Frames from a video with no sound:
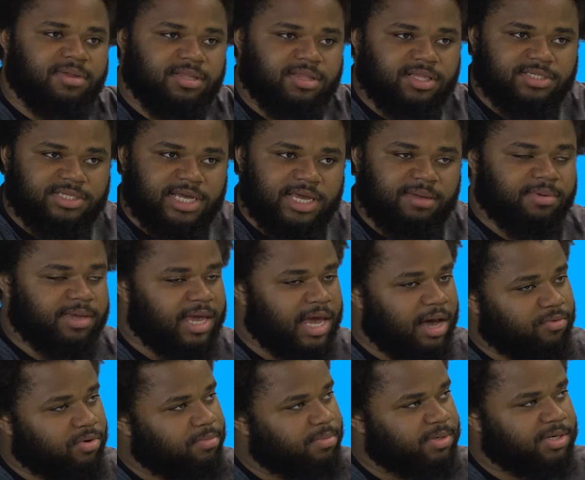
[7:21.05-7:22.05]

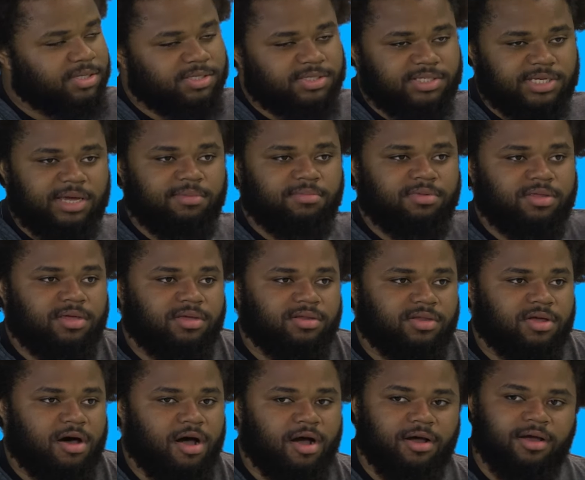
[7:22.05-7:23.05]
Catwoman did the same thing,
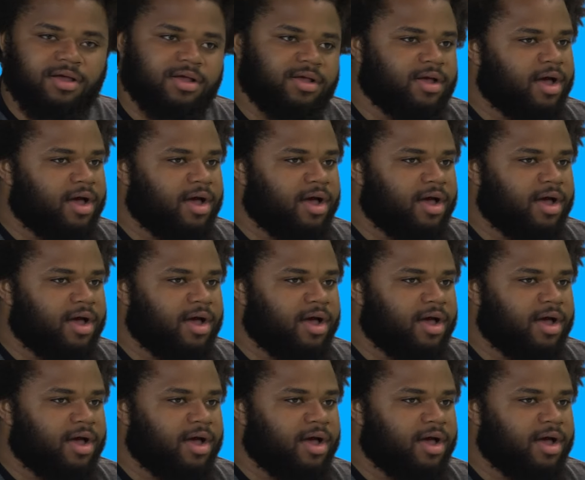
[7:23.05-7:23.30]
dog.